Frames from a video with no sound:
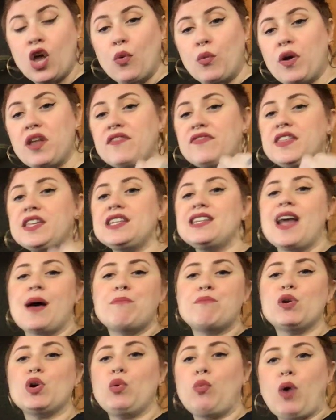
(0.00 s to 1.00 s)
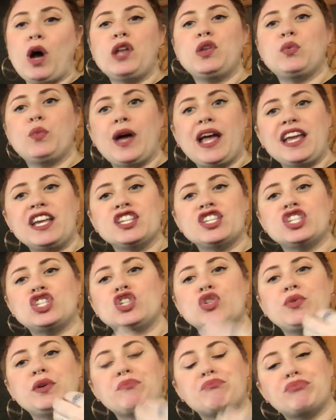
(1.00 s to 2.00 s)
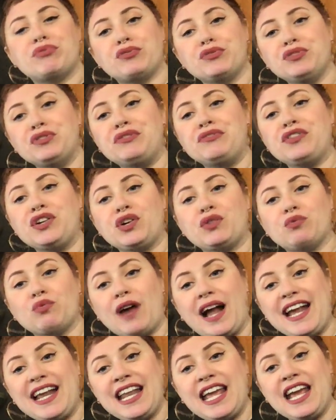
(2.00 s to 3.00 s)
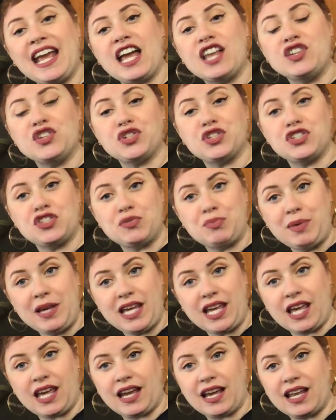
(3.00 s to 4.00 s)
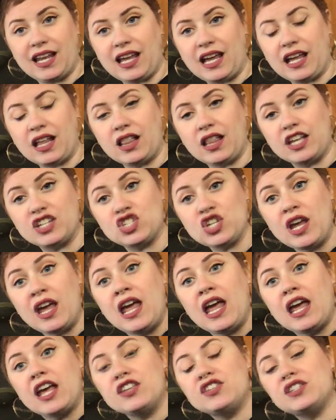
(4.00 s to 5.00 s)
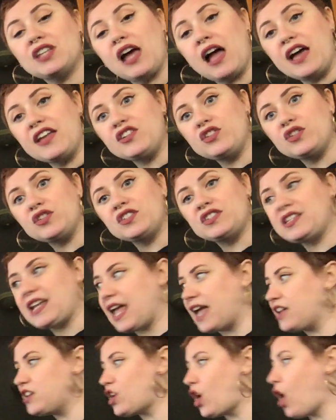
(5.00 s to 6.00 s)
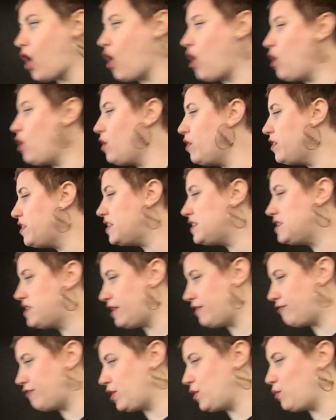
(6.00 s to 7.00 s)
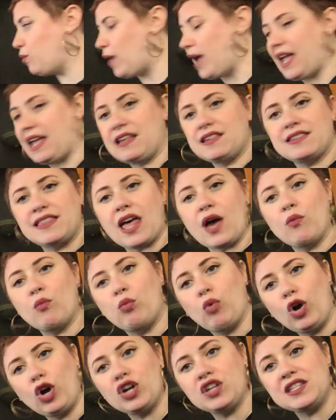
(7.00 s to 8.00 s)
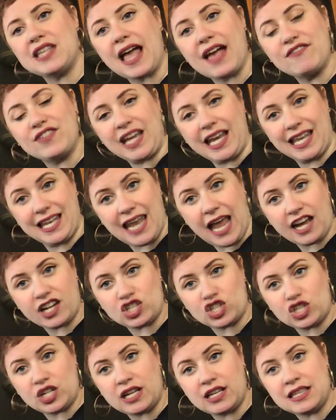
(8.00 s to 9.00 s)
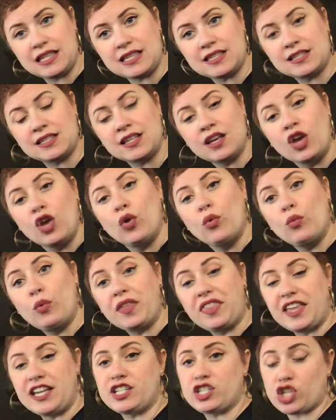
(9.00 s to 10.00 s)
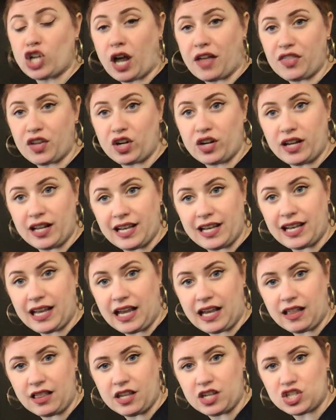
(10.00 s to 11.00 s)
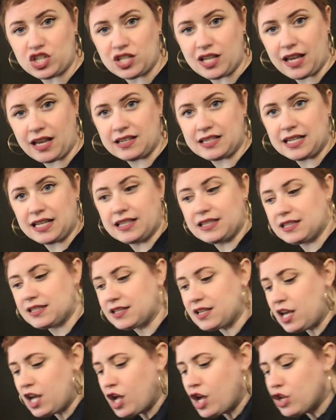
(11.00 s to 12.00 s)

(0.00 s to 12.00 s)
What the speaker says: One of the number one ways to improve your writing and your speaking in English is to understand all the different ways that words have connections with each other in an English sentence.